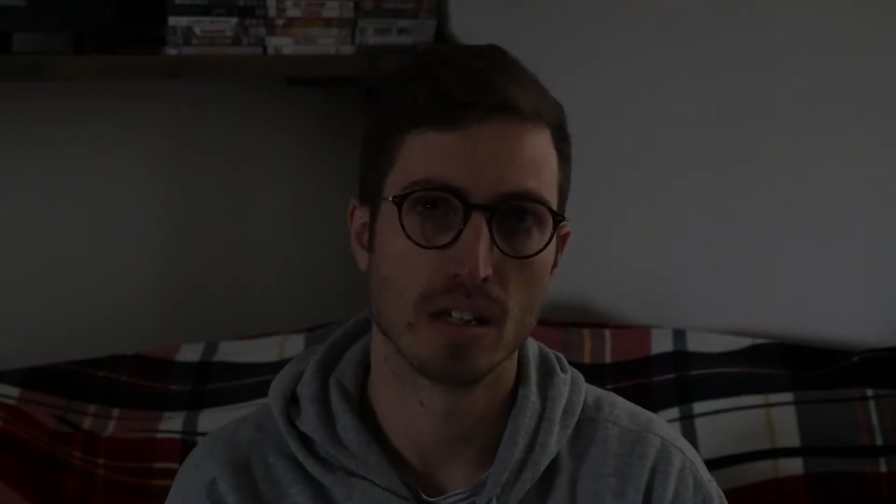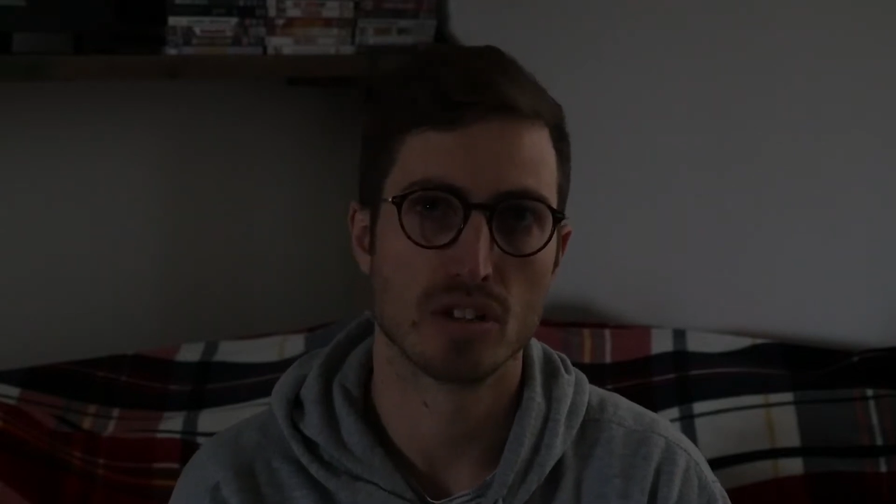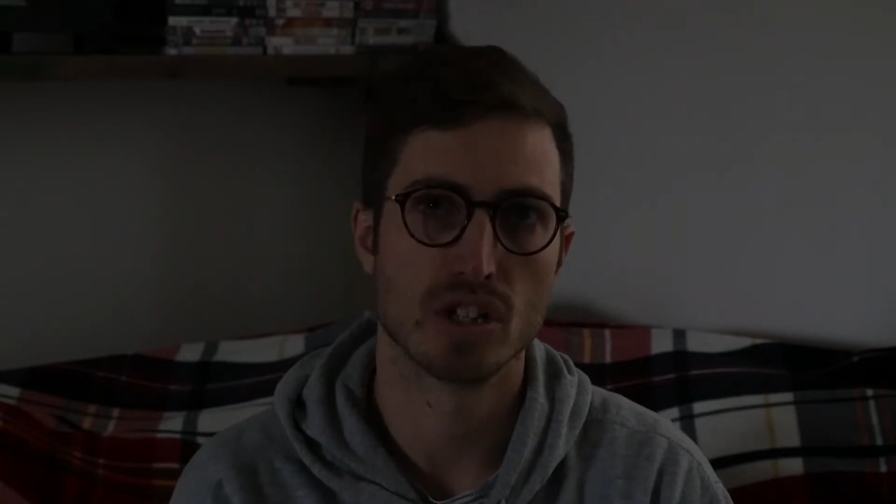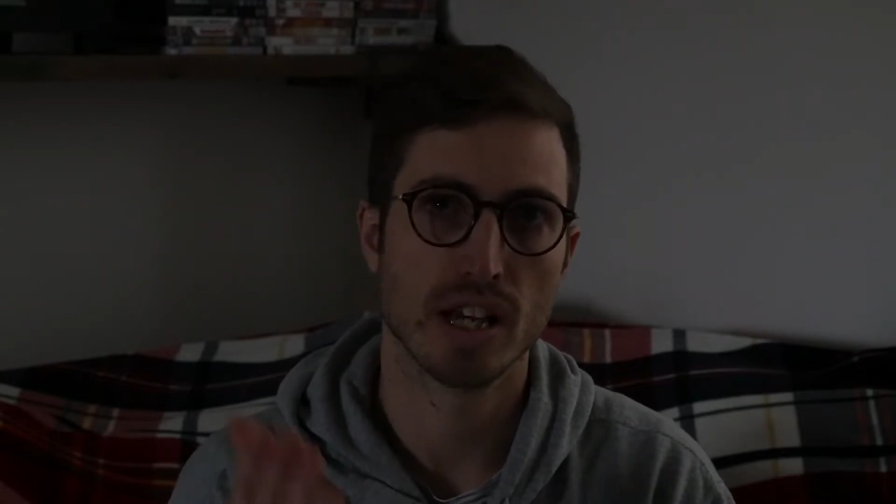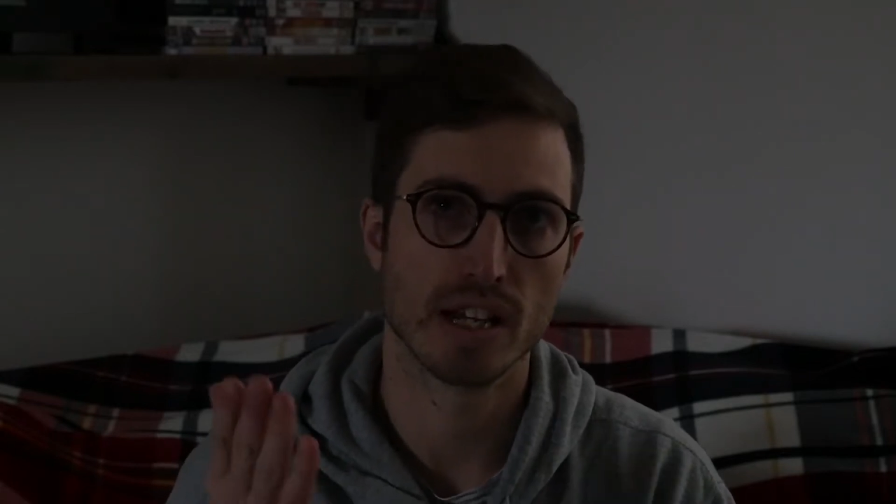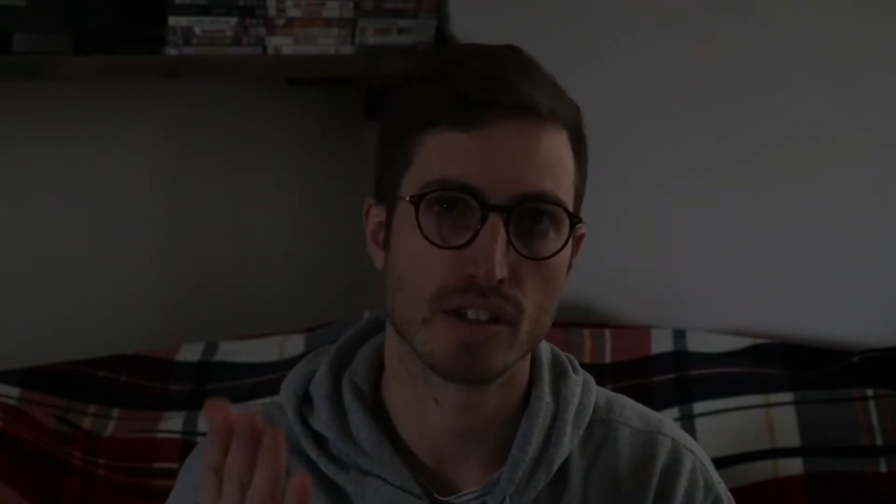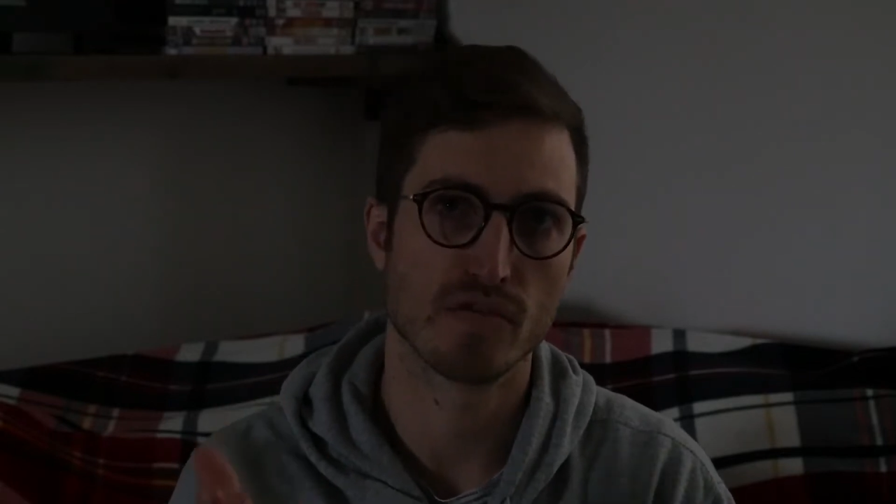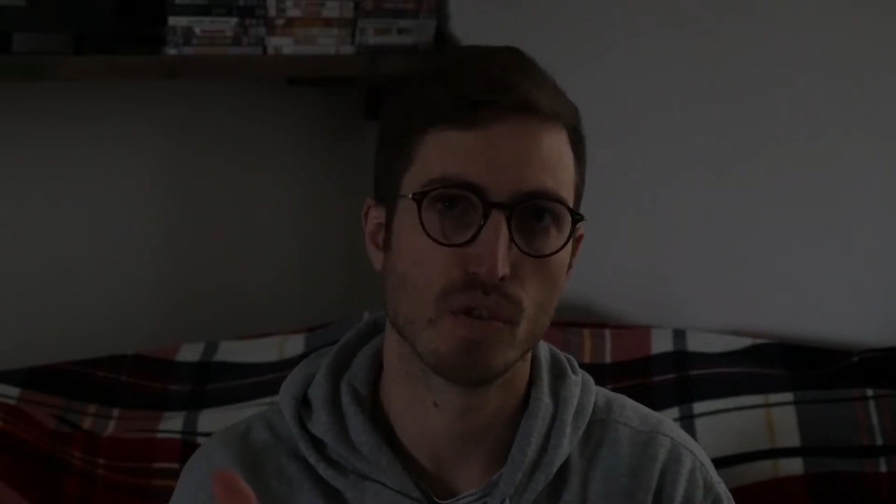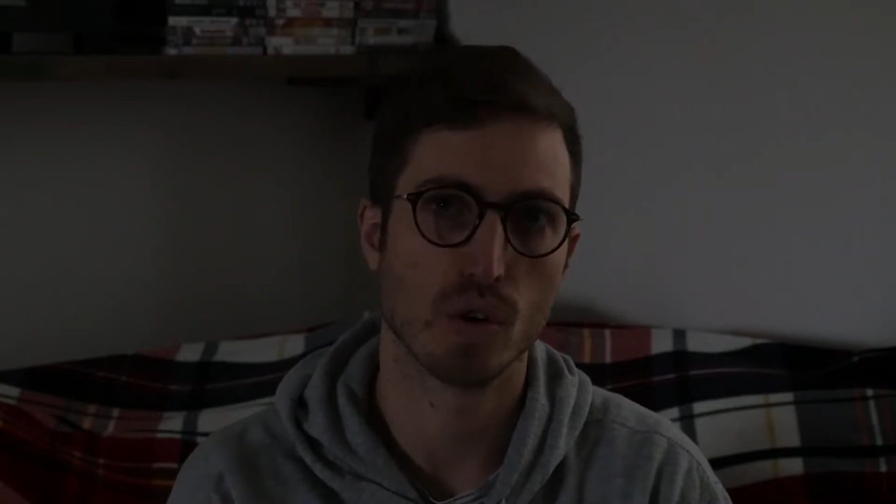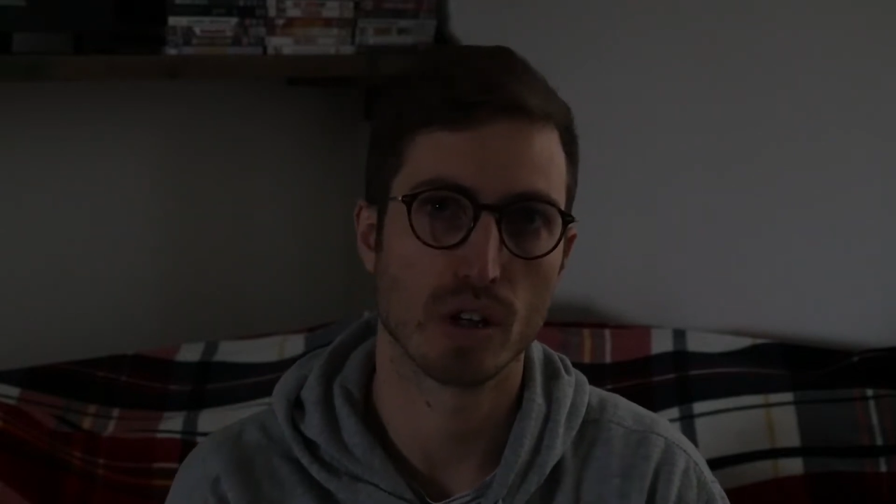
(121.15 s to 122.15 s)

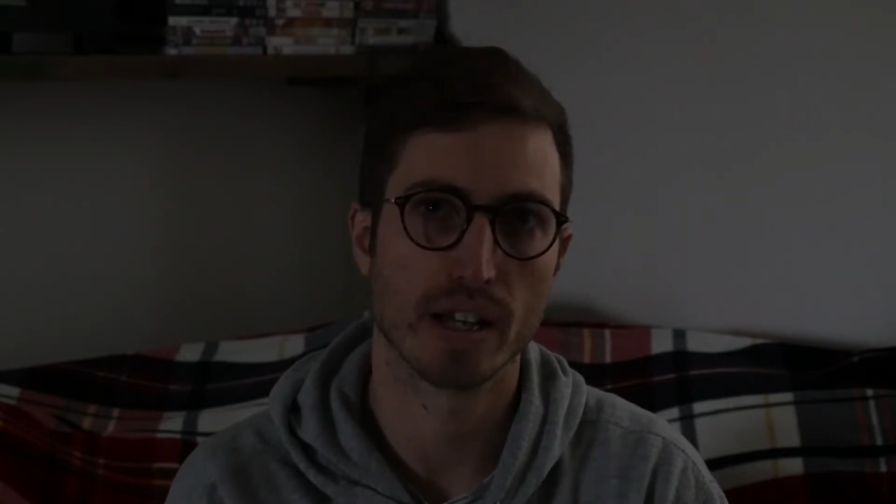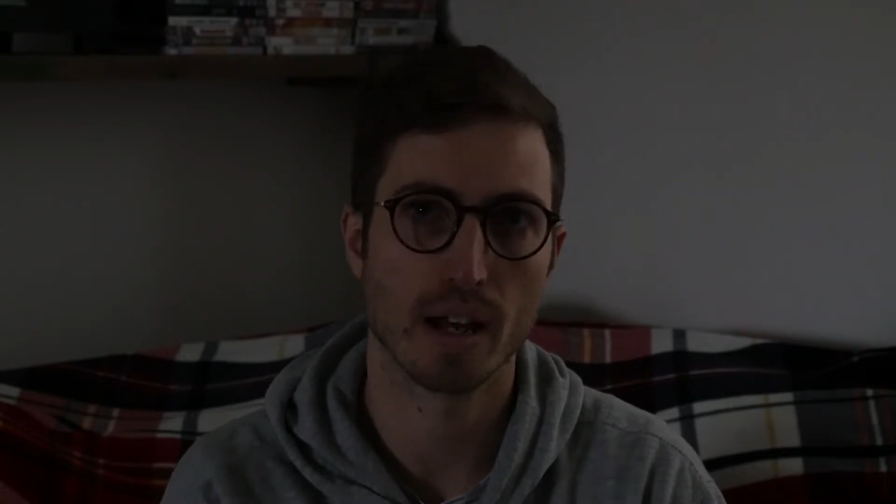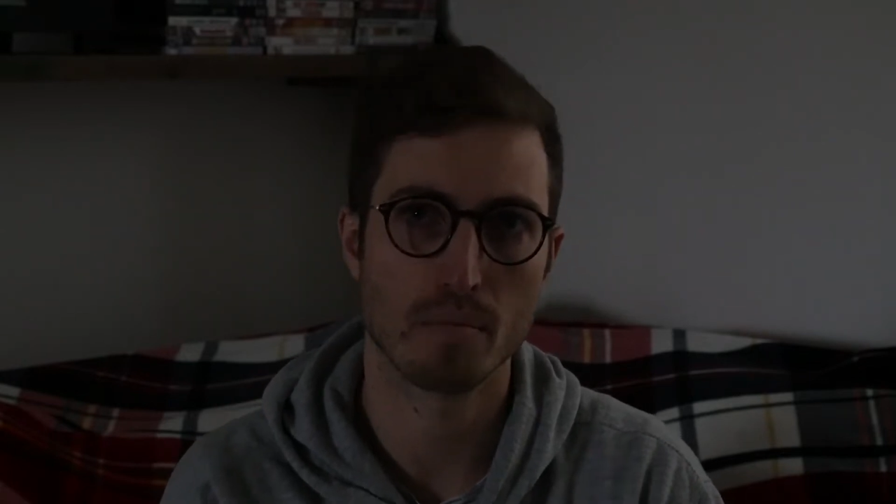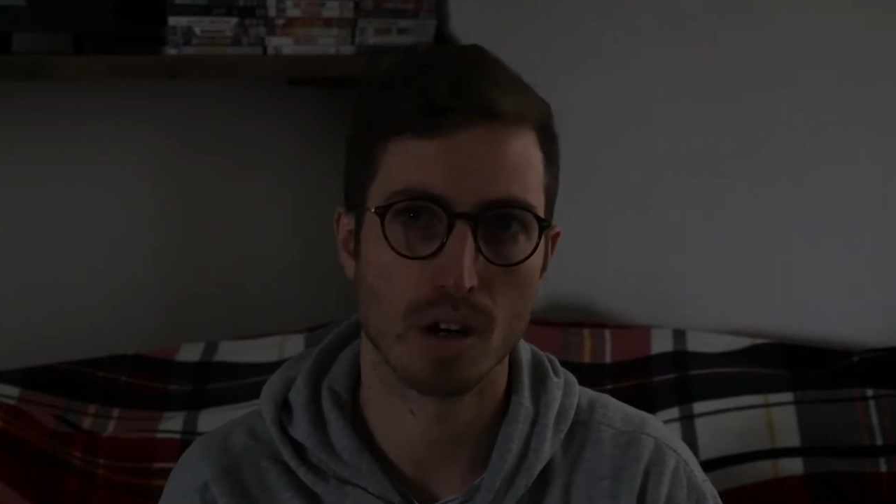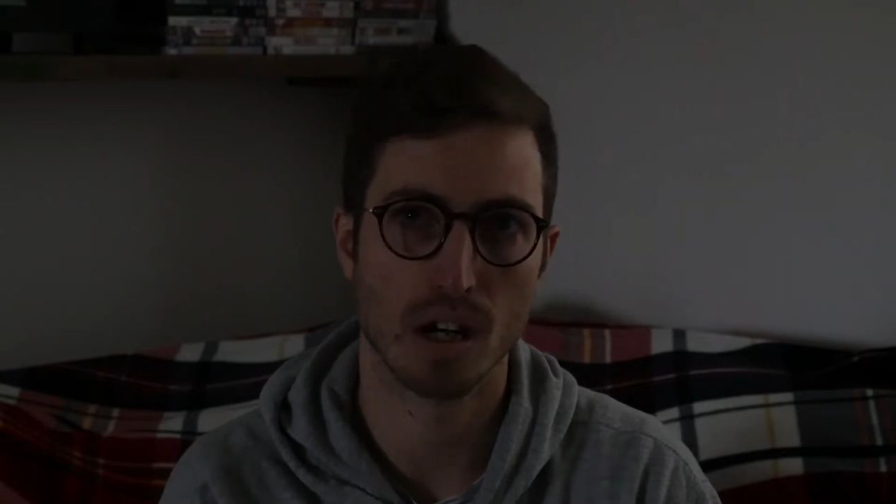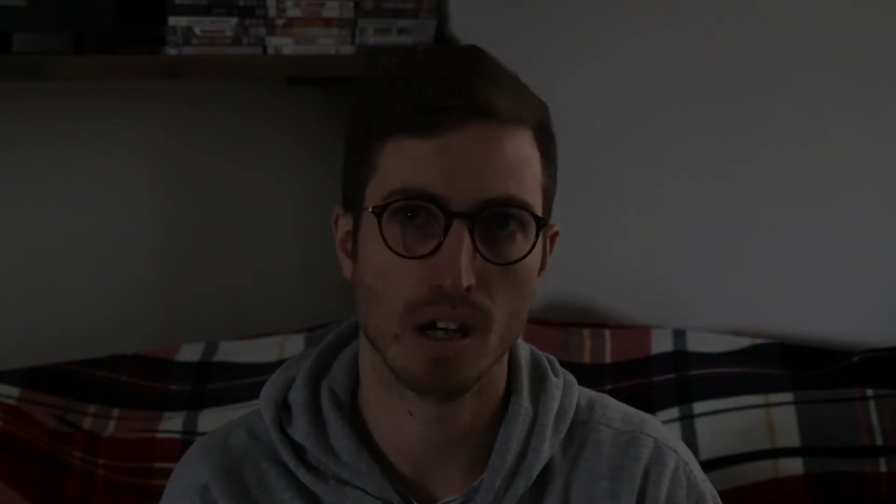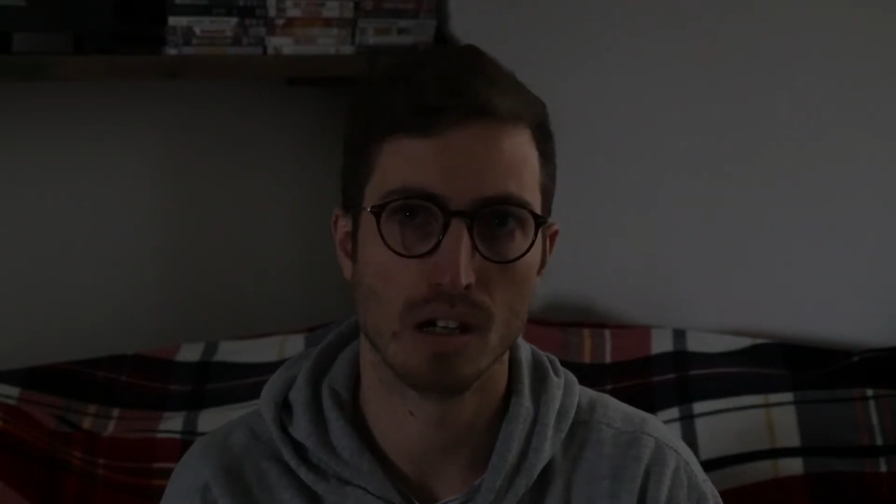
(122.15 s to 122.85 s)
GH4 camera